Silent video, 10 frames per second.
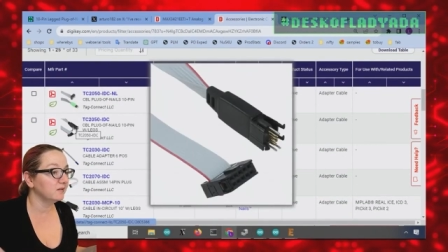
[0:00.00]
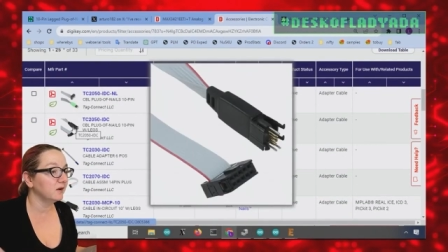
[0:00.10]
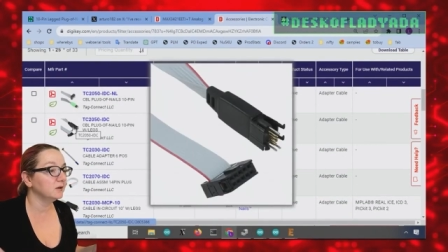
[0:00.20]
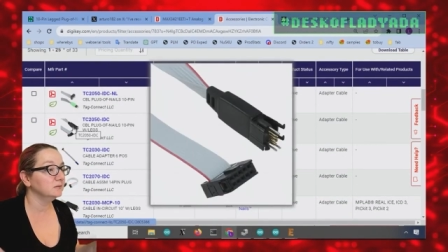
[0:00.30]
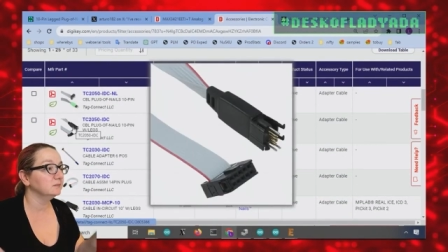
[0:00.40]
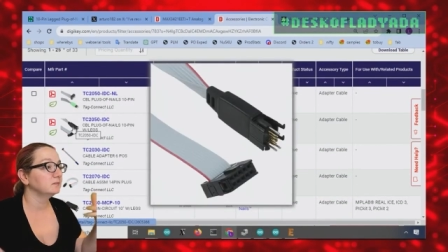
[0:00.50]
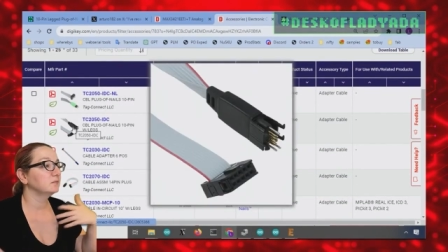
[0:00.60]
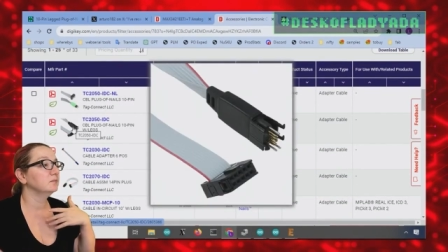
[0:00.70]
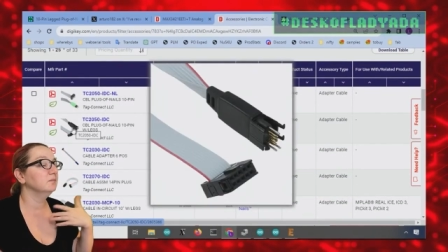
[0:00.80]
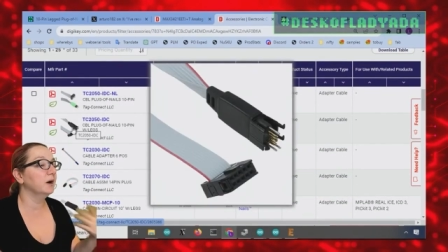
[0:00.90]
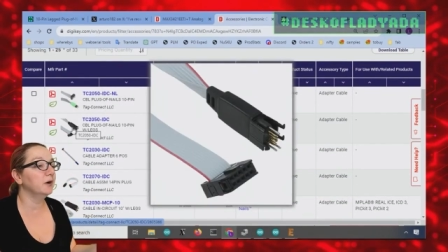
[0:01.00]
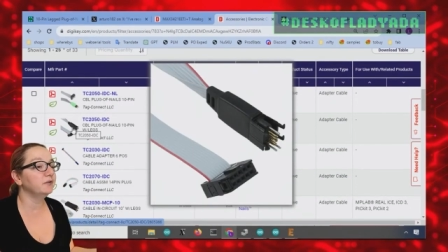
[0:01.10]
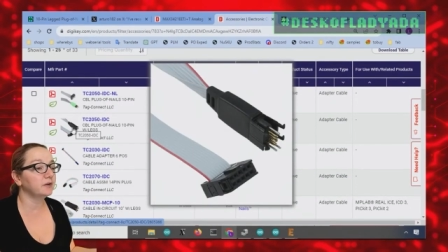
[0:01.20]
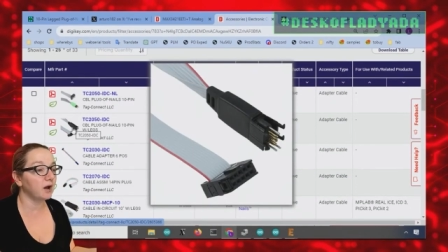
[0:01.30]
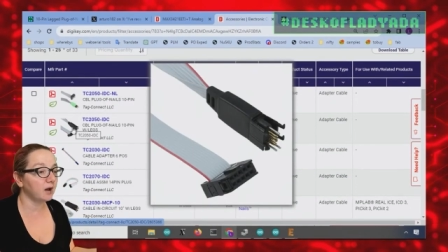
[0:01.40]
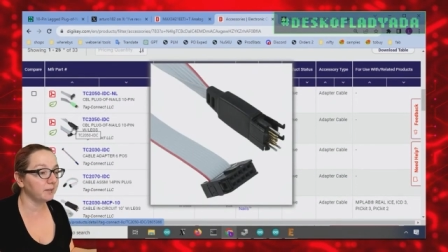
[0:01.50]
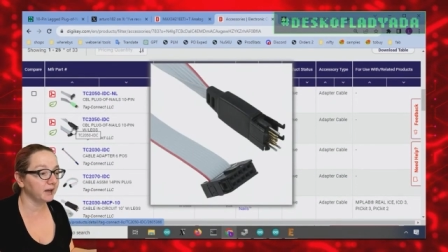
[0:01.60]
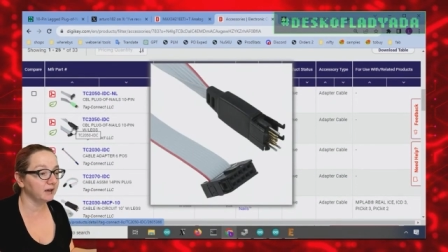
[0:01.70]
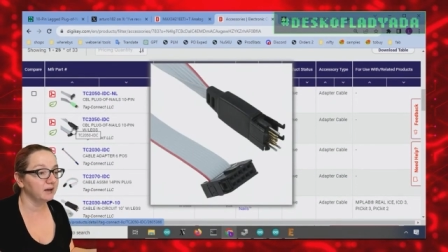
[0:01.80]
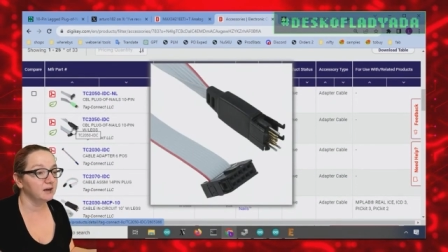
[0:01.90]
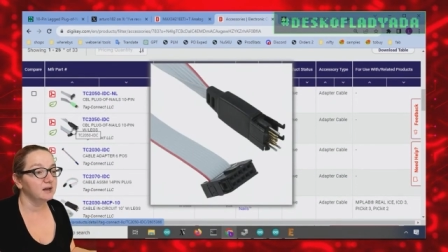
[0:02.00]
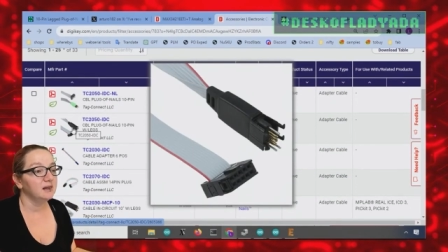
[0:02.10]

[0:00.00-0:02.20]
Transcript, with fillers: So most common